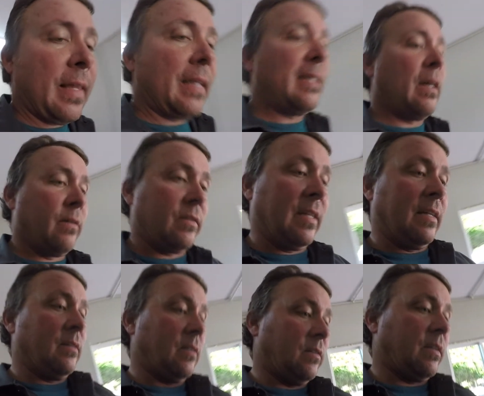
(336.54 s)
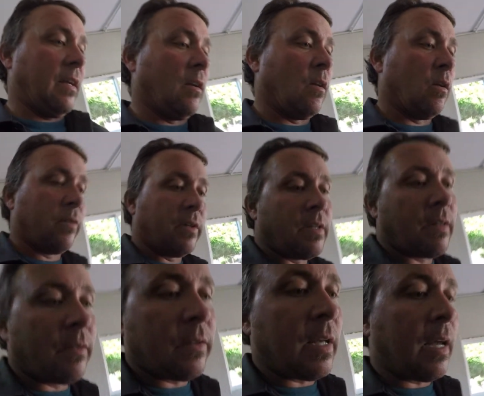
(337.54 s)
that's how it sends the signal over to the
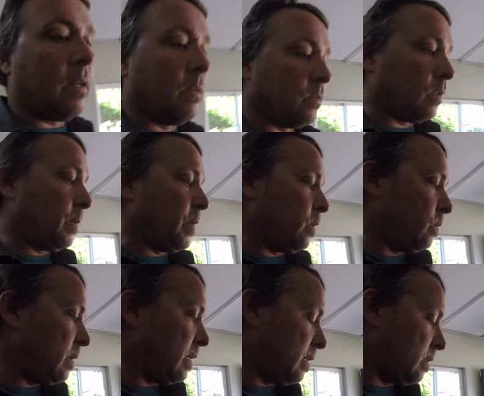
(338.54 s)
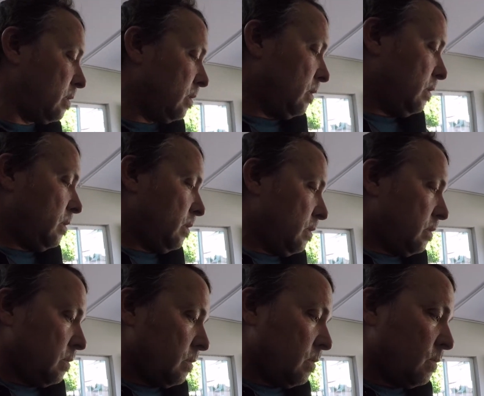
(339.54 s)
other side. So I'm going to
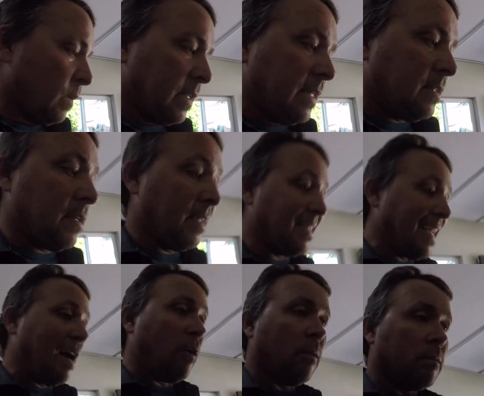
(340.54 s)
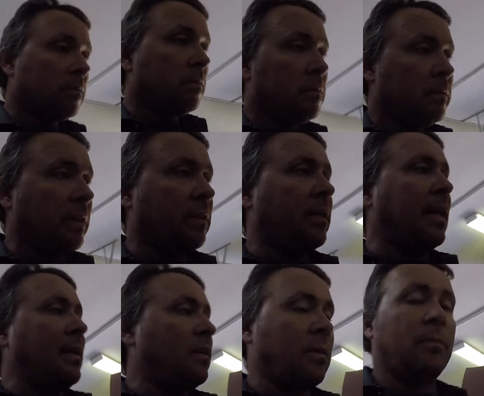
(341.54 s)
work these things out,
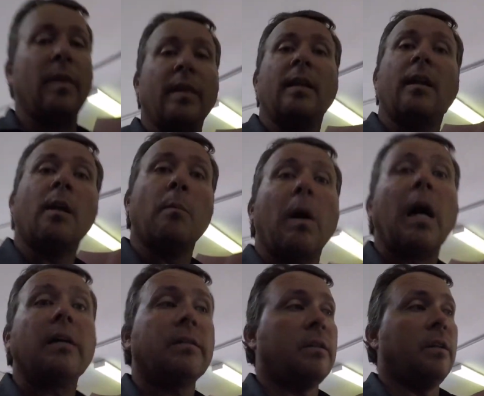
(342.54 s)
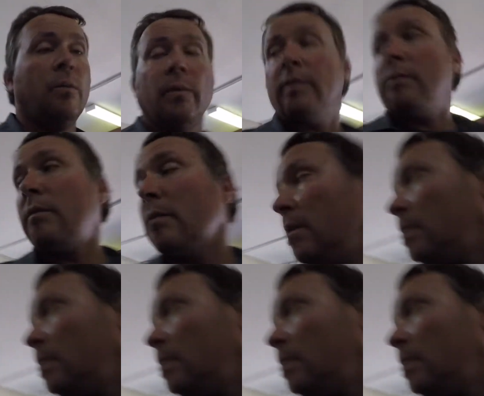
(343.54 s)
disconnect them, and then unbox the new ones,